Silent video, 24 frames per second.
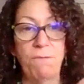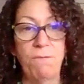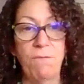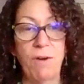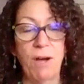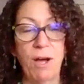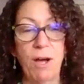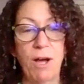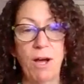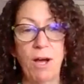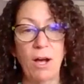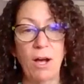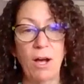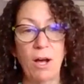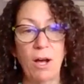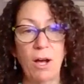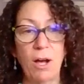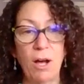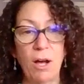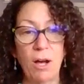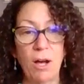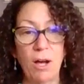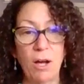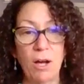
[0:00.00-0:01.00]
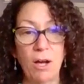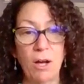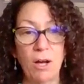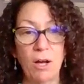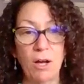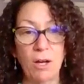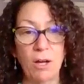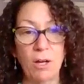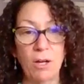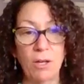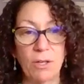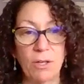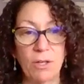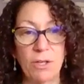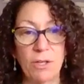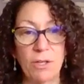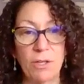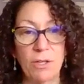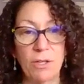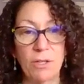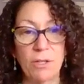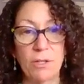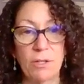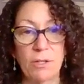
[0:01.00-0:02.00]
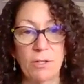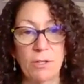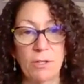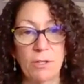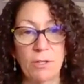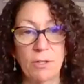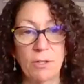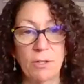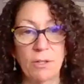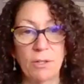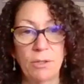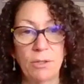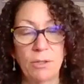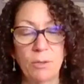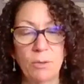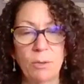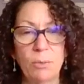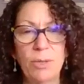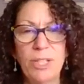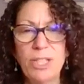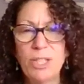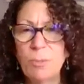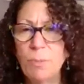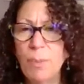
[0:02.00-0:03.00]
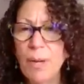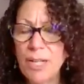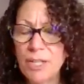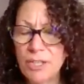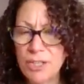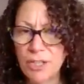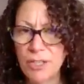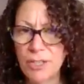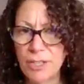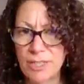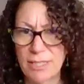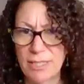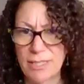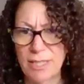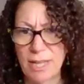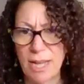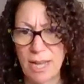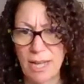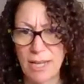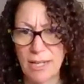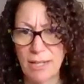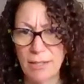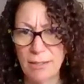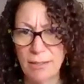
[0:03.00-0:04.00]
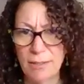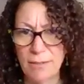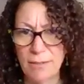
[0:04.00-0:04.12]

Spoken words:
Fog. Which picture is that?